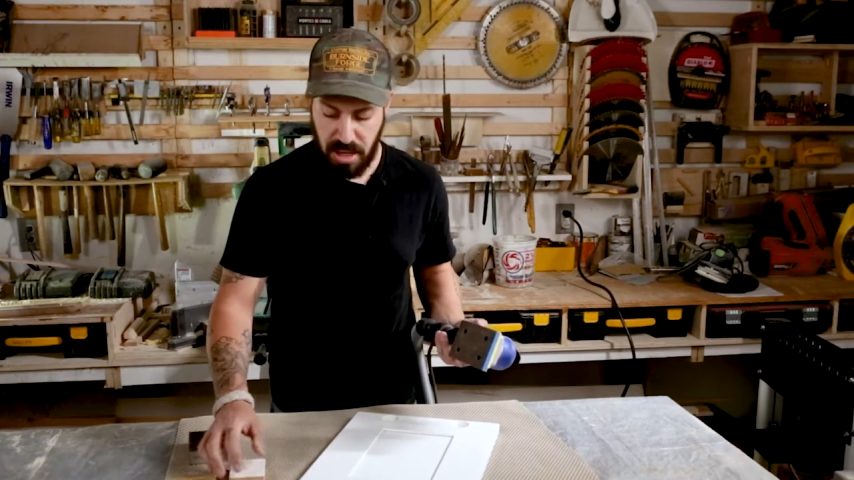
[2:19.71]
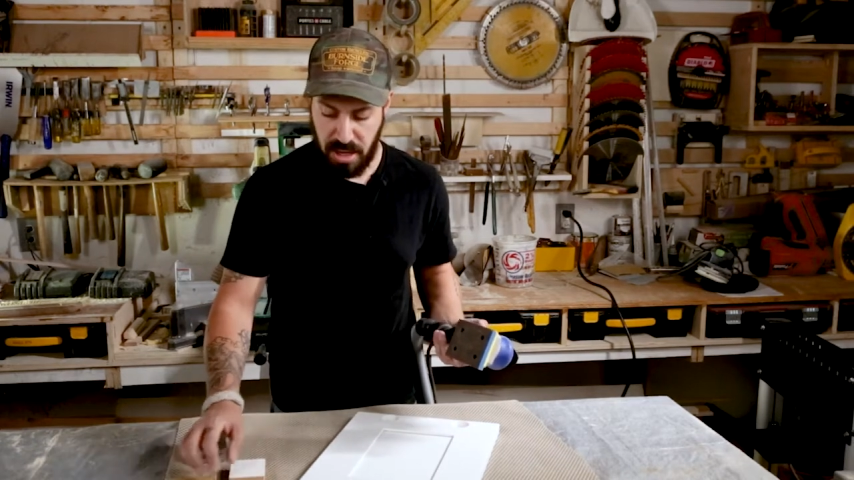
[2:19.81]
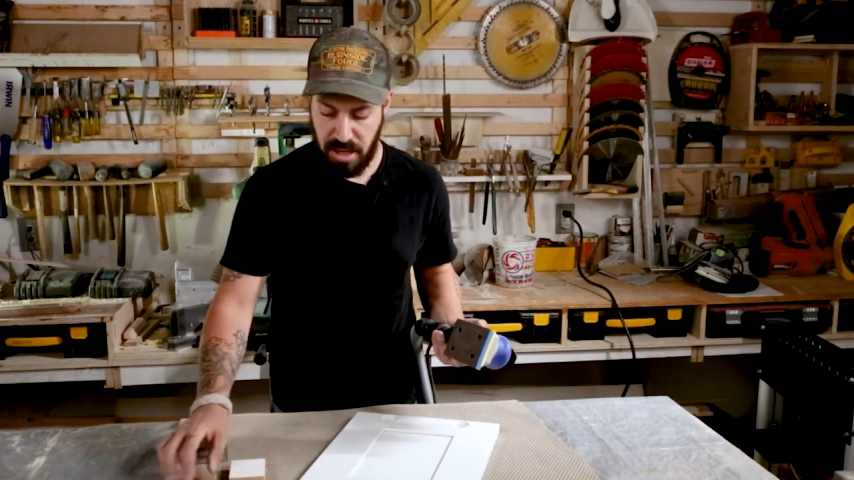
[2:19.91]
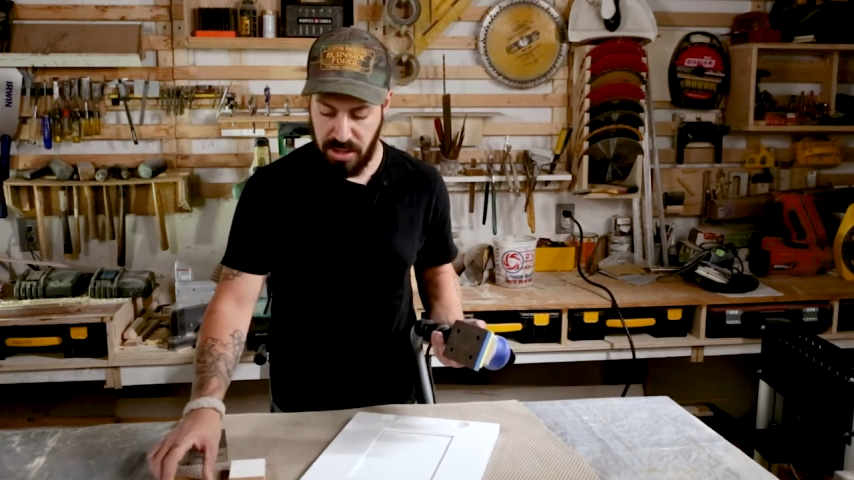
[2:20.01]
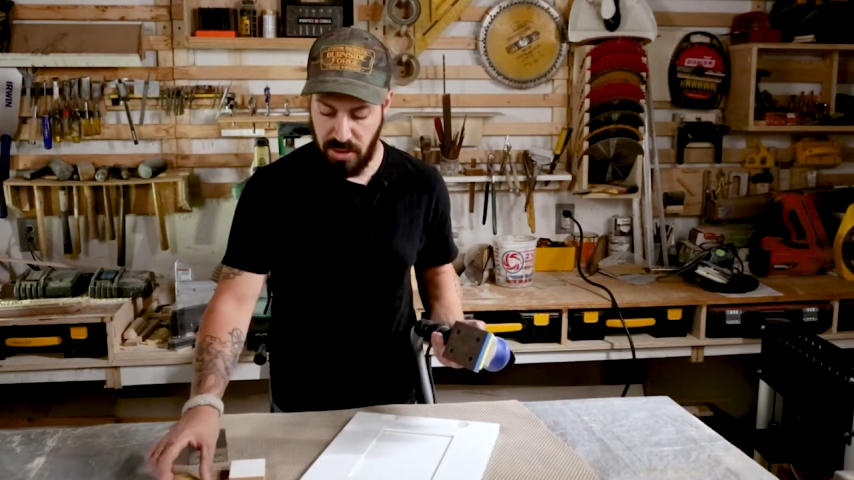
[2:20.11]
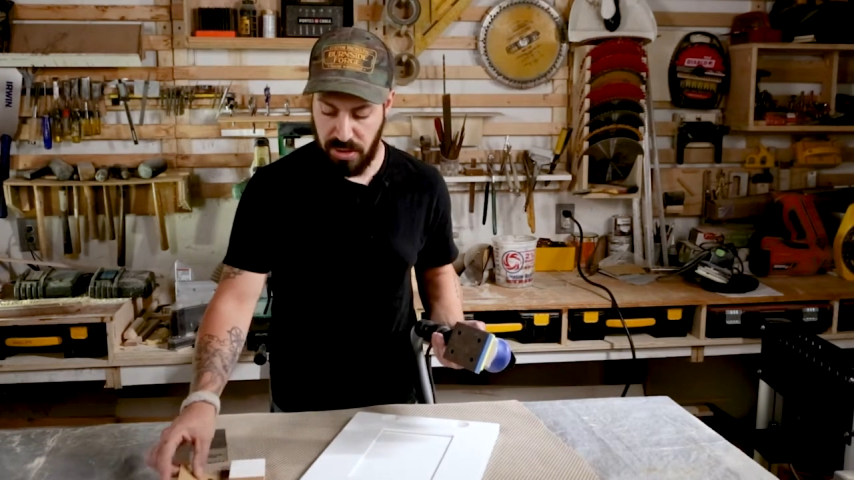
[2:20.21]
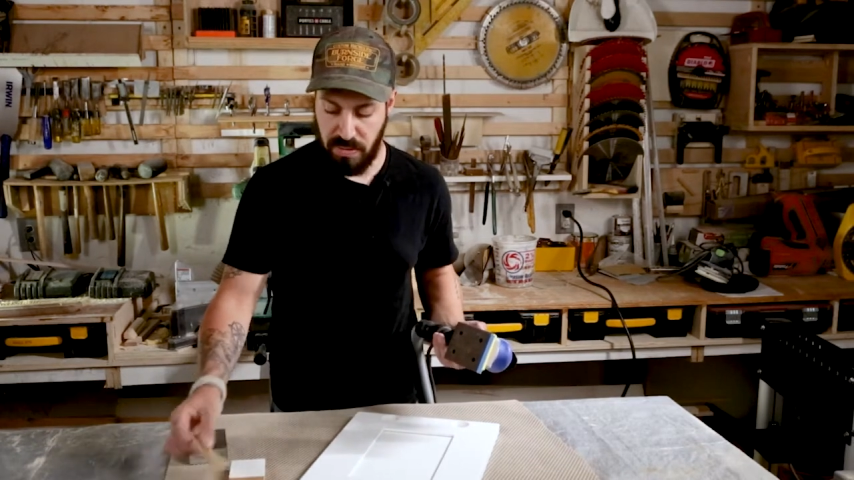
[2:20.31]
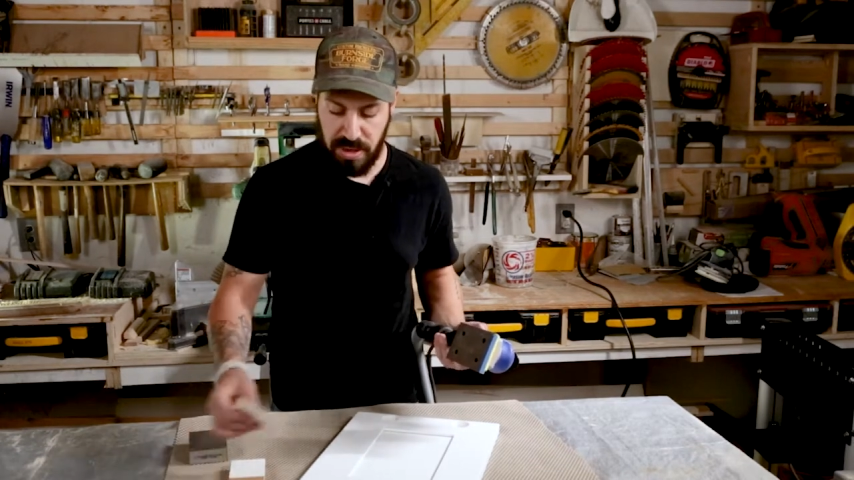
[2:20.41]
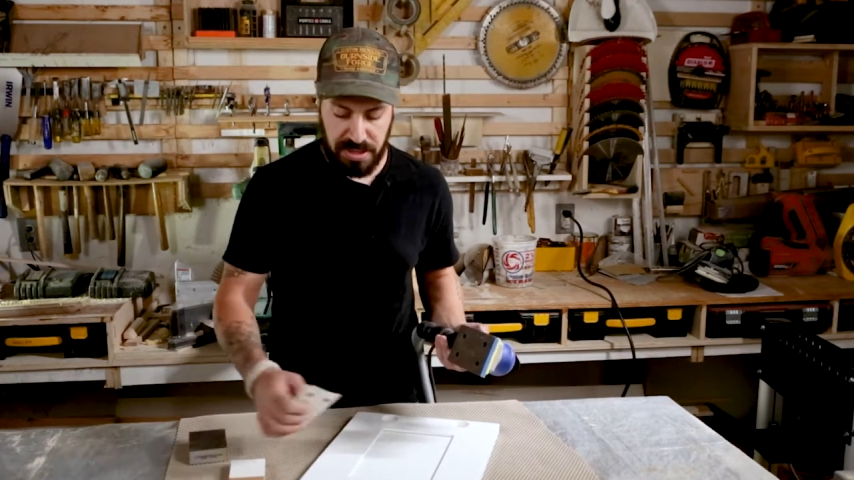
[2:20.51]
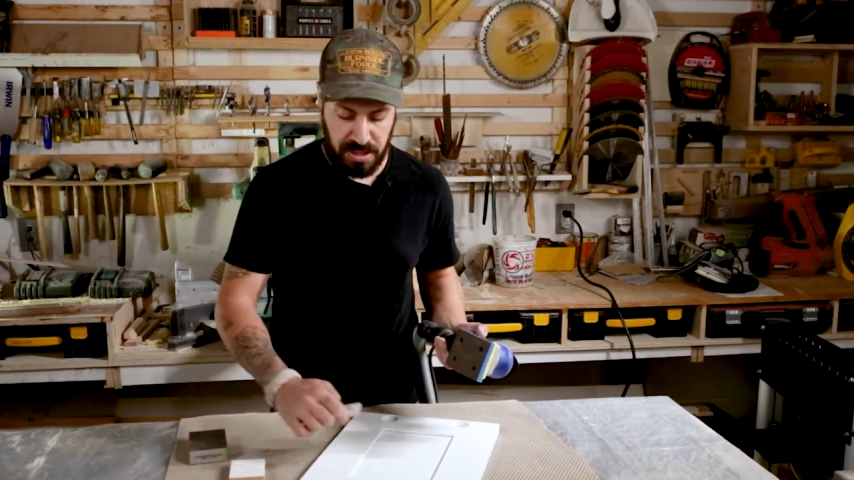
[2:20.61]
Uh, you
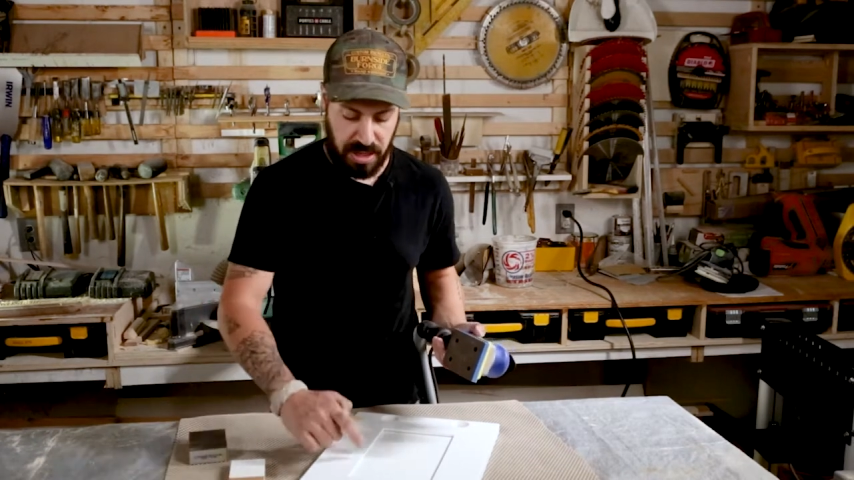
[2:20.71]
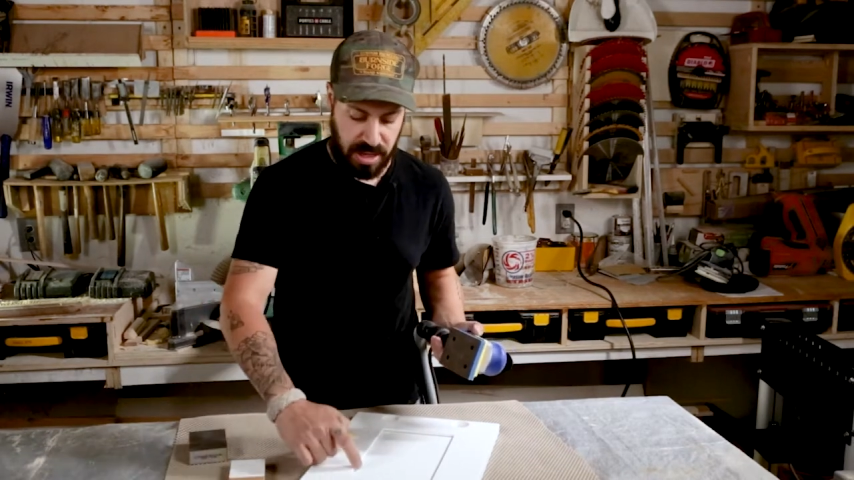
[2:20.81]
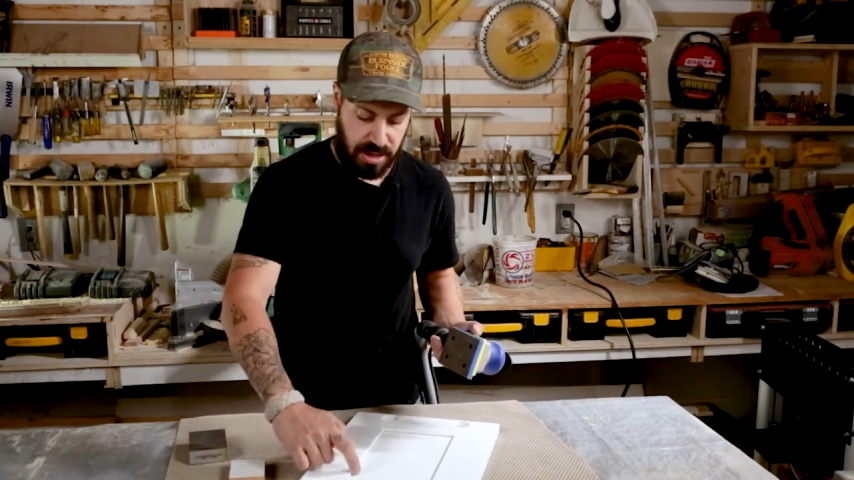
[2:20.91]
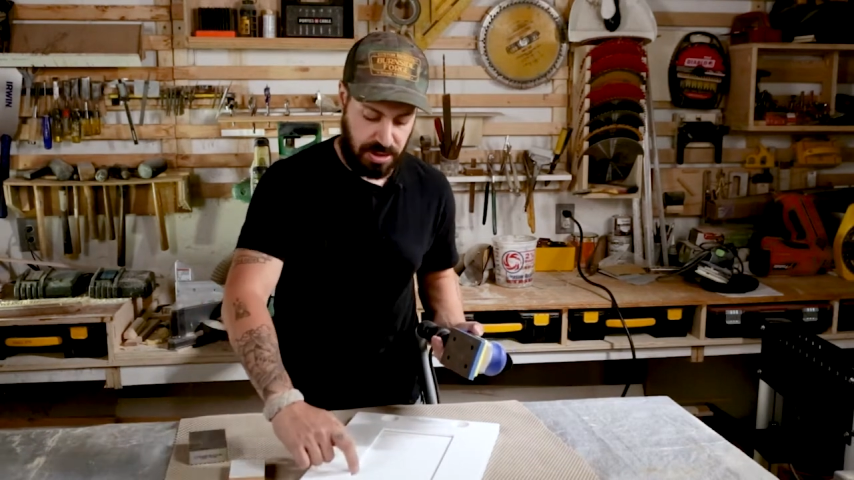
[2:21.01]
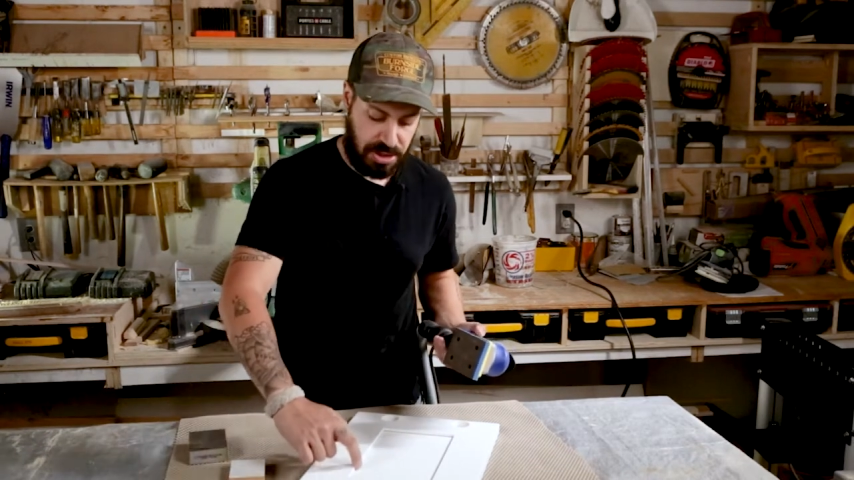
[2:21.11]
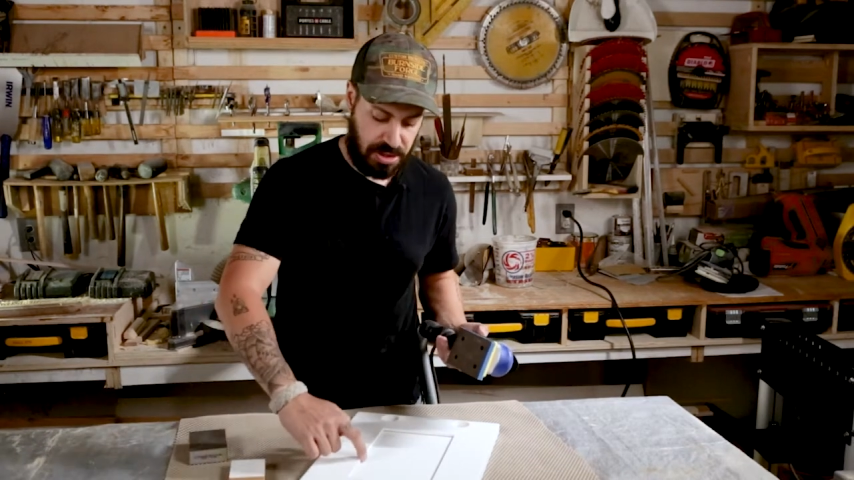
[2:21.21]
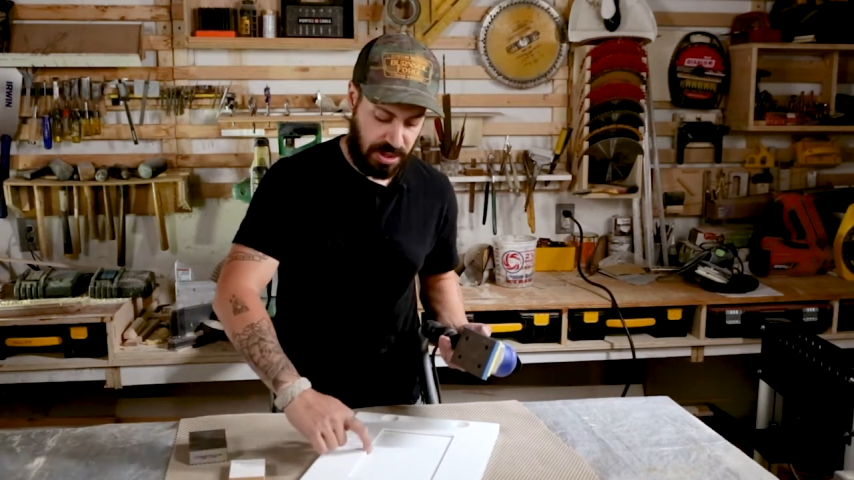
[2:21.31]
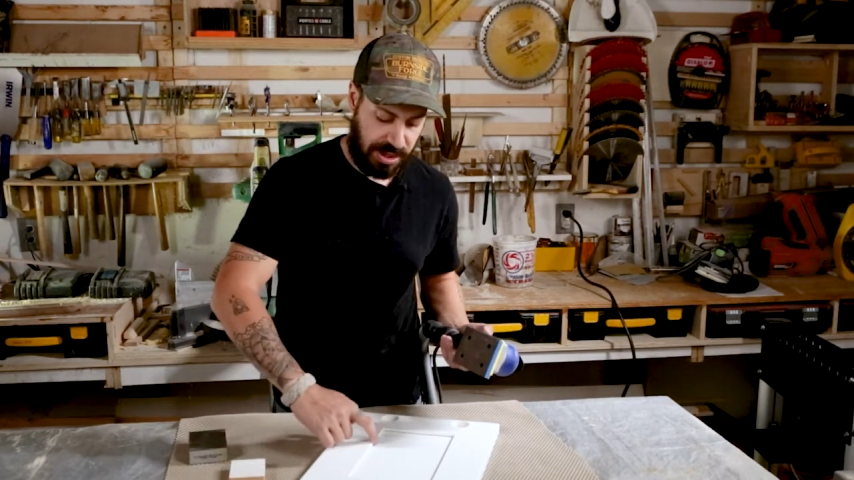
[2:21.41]
could risk it just